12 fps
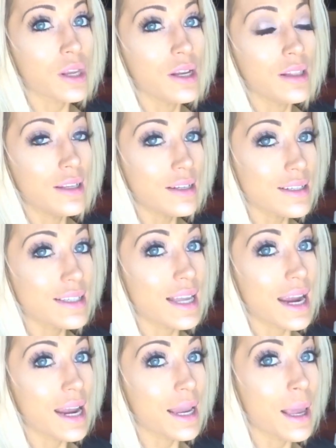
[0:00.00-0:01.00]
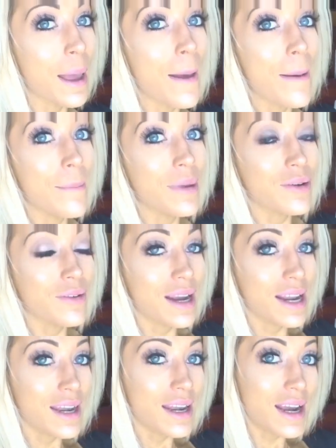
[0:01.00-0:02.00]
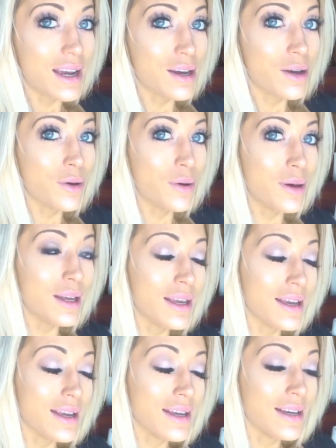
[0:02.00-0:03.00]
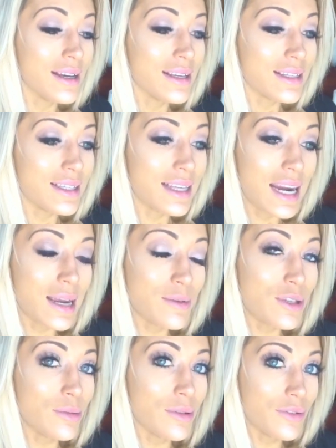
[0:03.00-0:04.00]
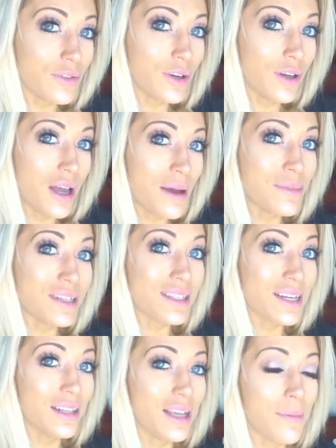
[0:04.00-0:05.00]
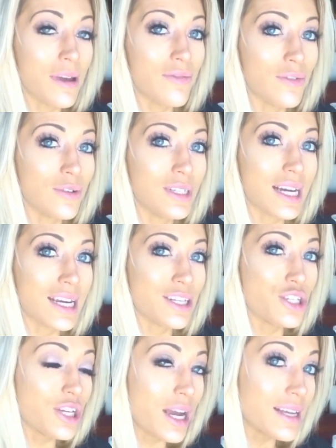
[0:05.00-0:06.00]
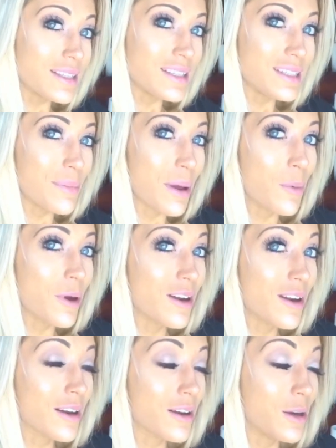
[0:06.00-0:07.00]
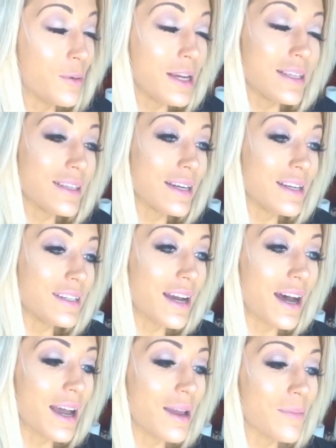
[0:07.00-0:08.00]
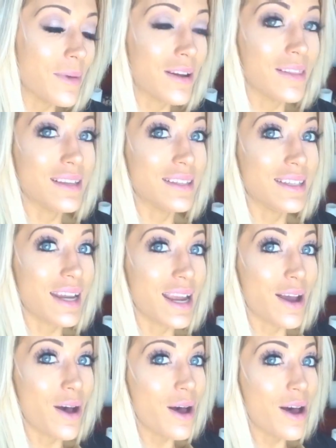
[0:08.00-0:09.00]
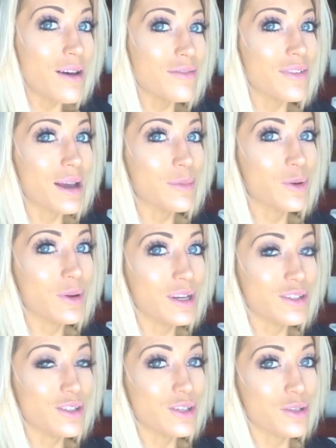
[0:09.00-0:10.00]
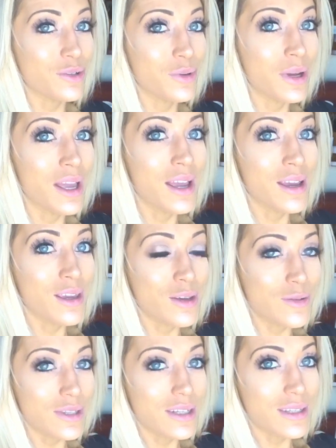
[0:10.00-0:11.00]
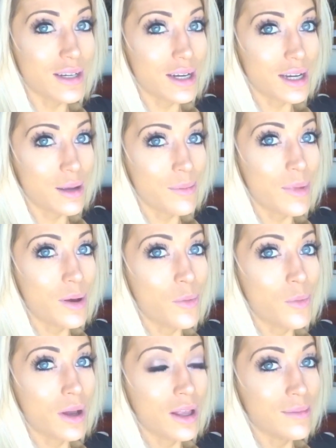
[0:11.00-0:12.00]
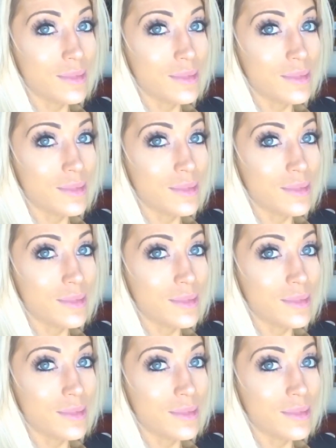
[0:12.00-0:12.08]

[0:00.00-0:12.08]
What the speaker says: looks like. But right now, since I am super full, I'm just gonna let my food digest. We're not gonna waste any time on this day off. I'm going to use this time while I'm